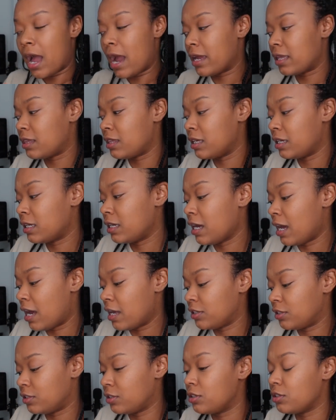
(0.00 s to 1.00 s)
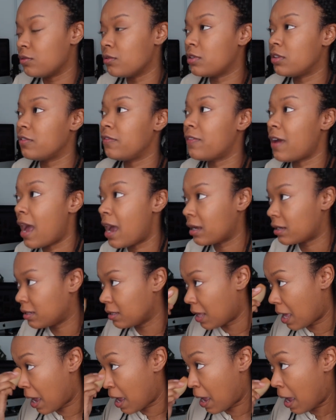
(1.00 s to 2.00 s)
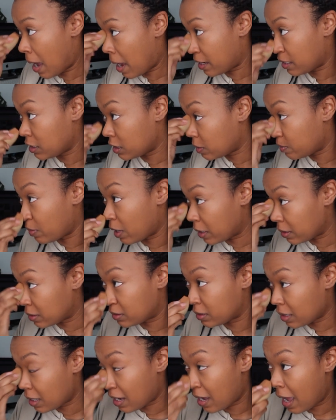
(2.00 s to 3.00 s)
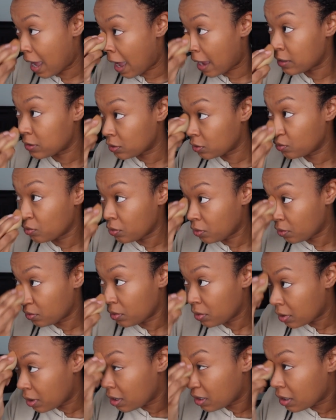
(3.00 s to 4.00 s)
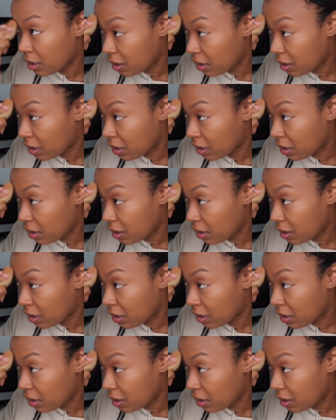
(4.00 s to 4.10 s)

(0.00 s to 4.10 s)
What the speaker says: I think it has to do with the fact that I spent high school